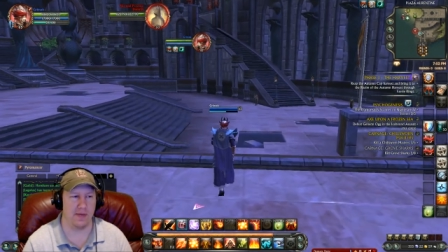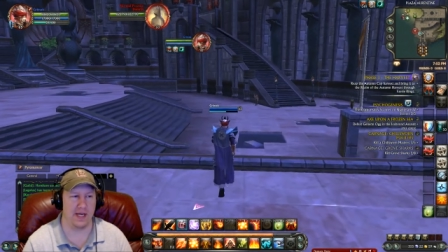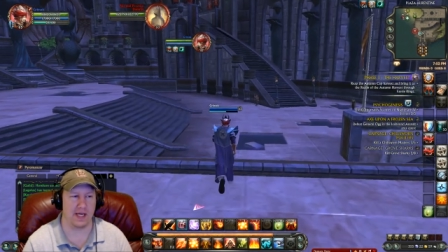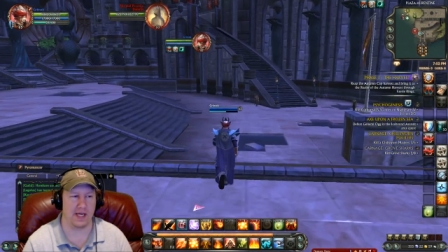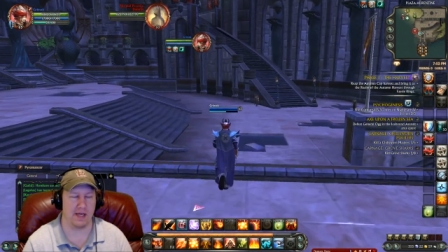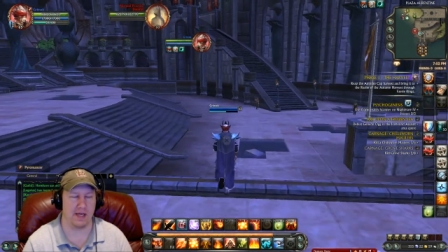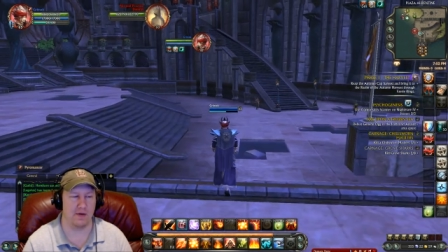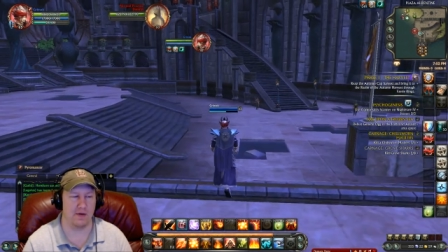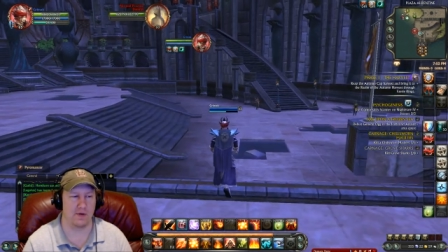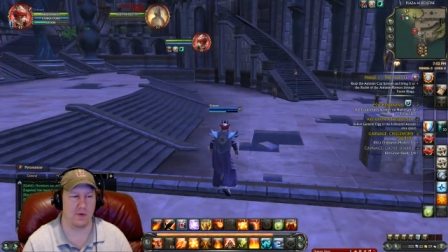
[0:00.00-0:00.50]

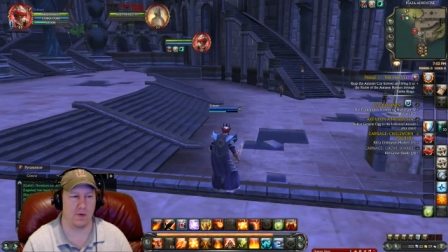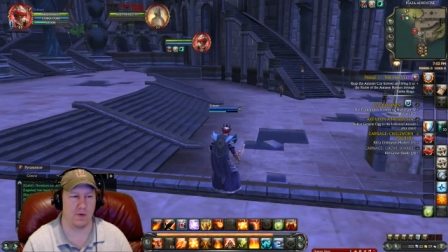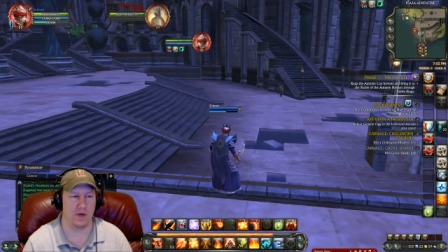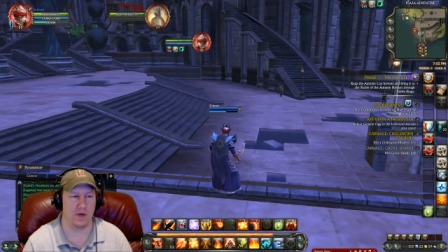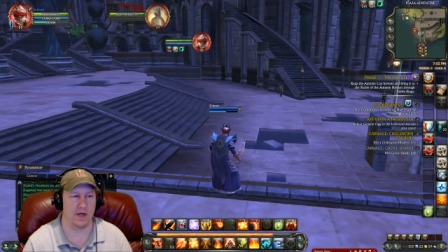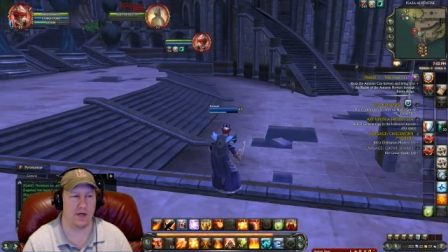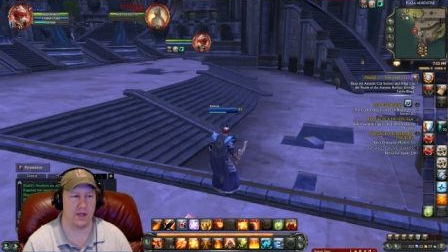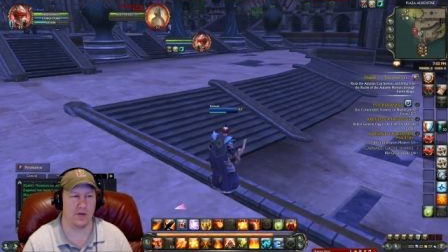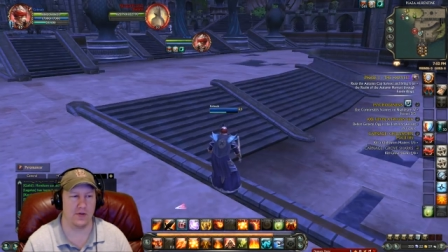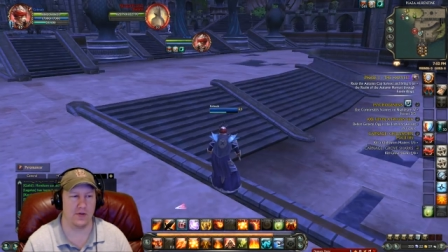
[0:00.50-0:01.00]
make it to
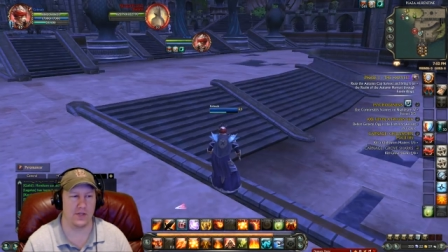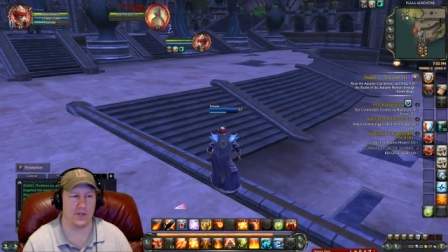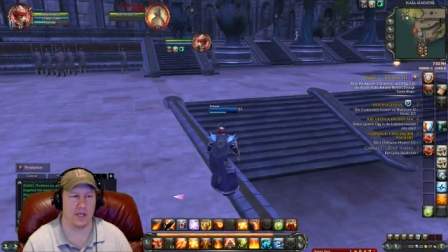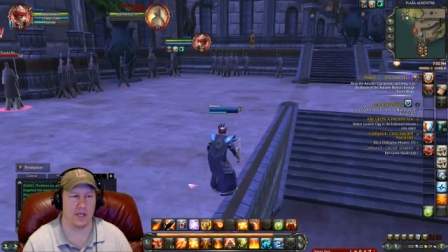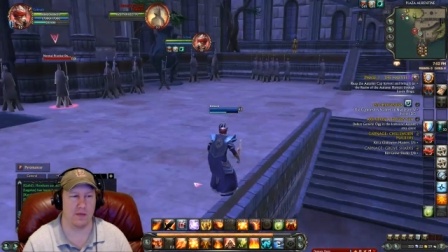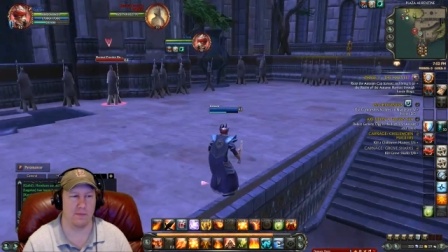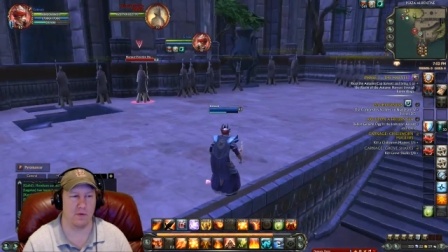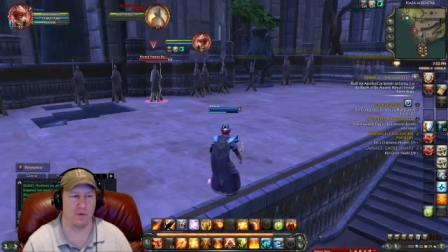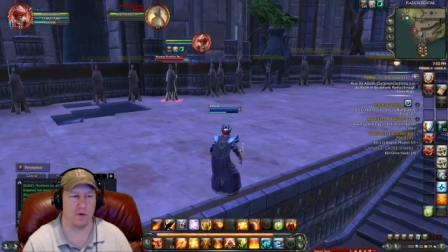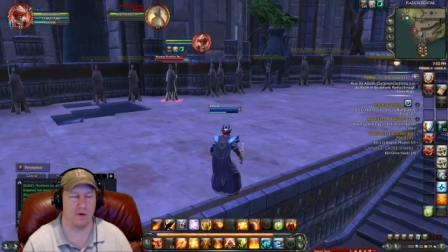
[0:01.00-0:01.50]
where you
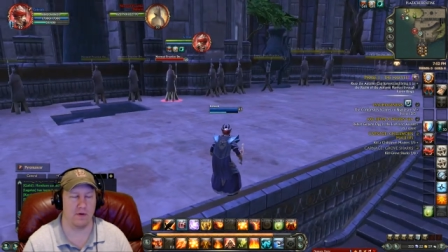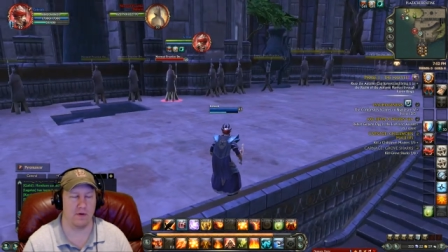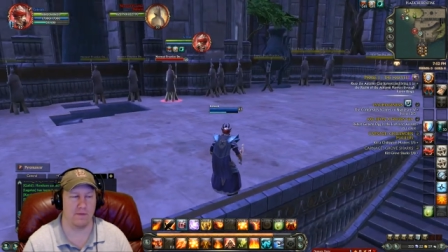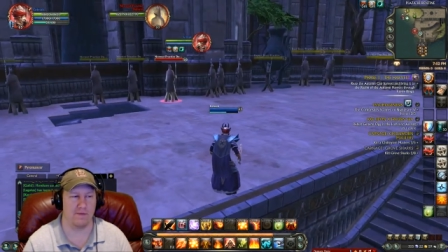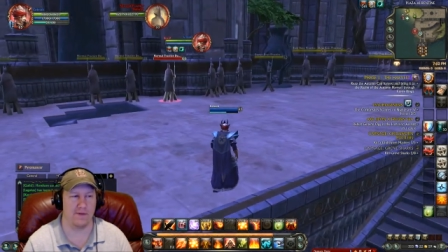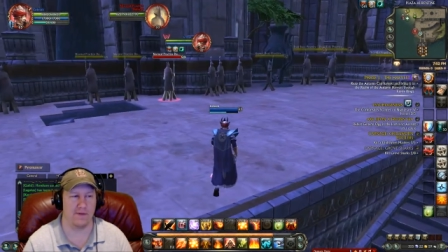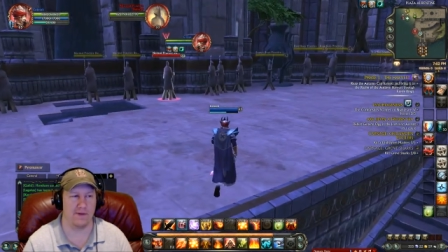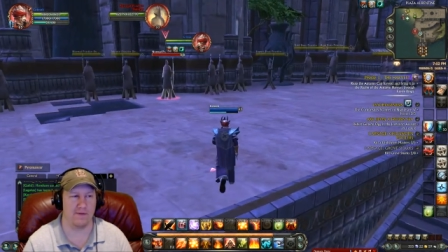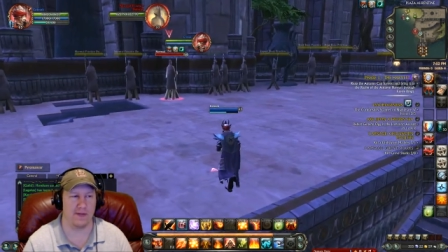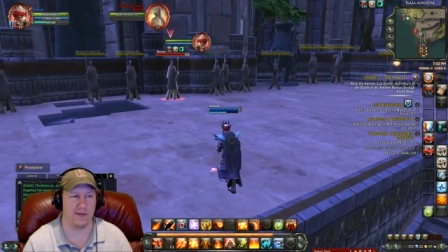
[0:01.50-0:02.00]

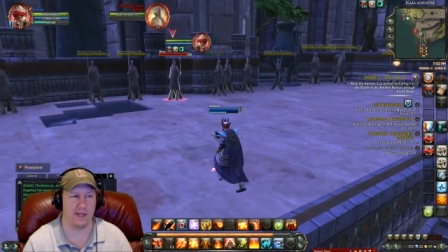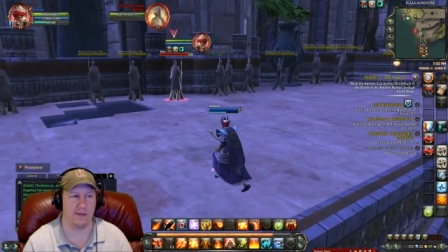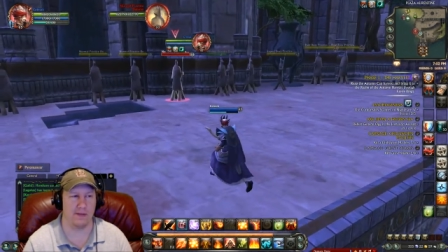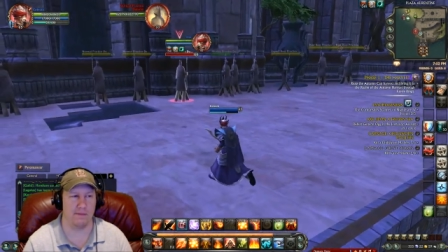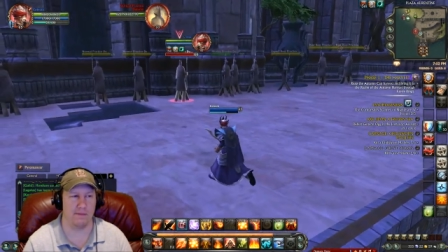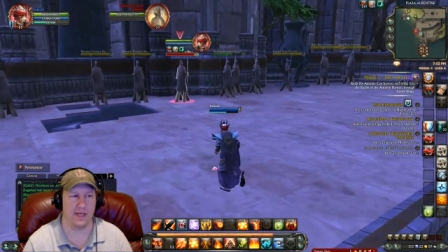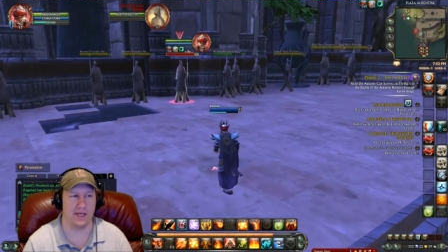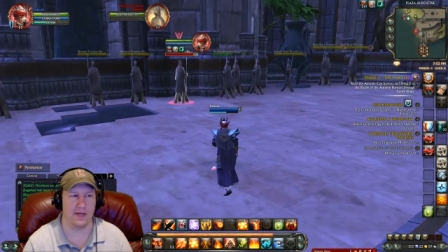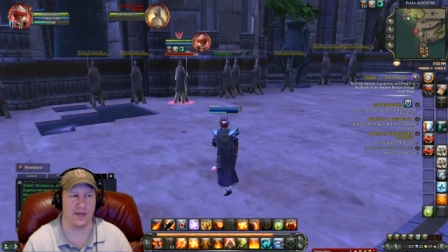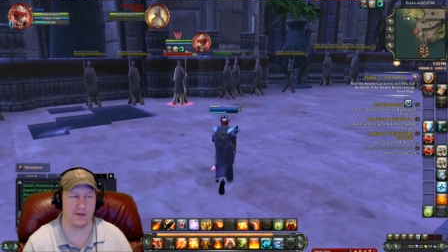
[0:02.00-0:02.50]
teleport
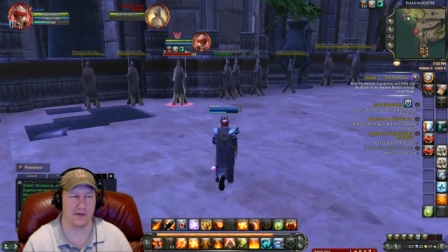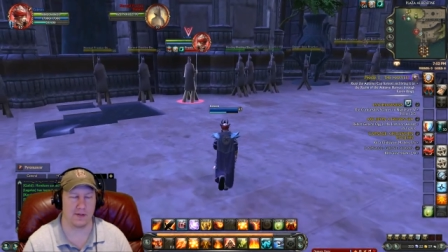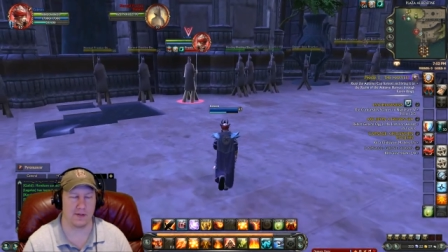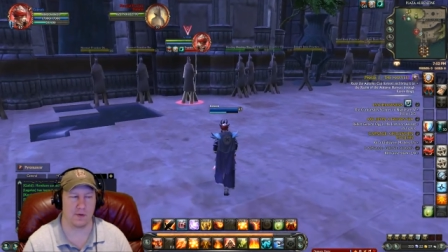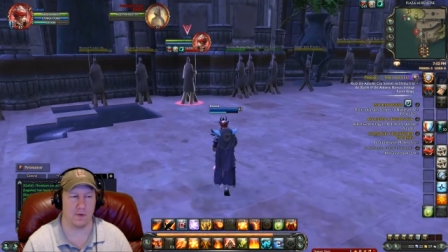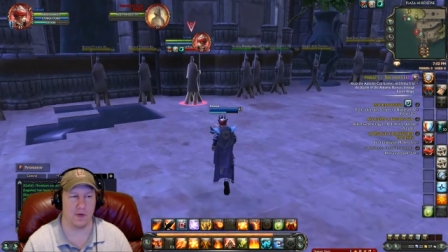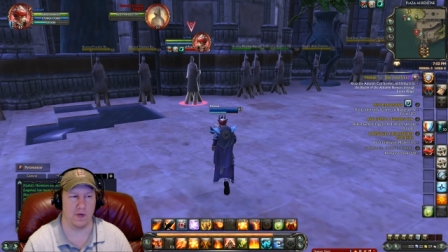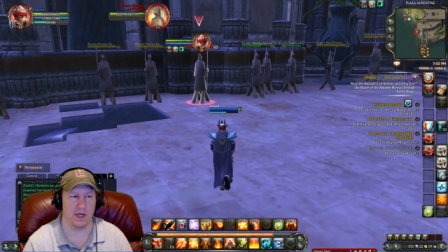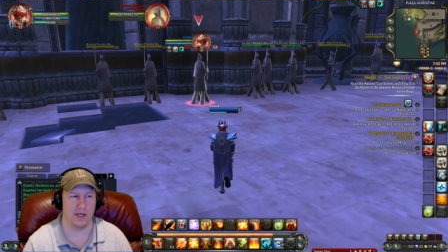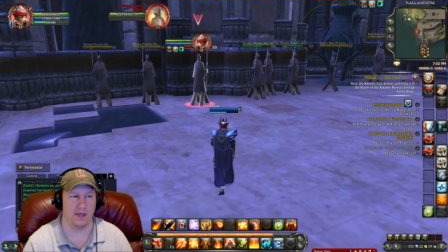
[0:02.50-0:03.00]
15 meters
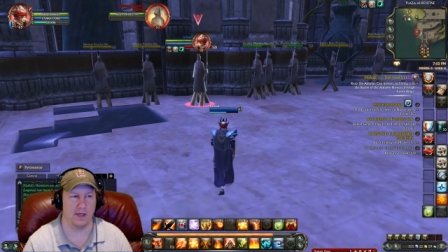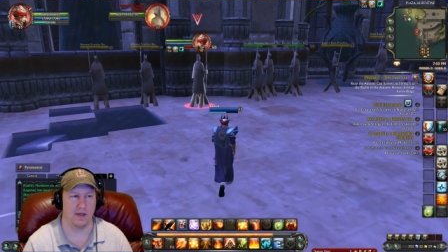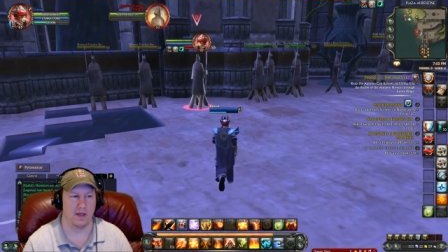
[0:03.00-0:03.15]
away.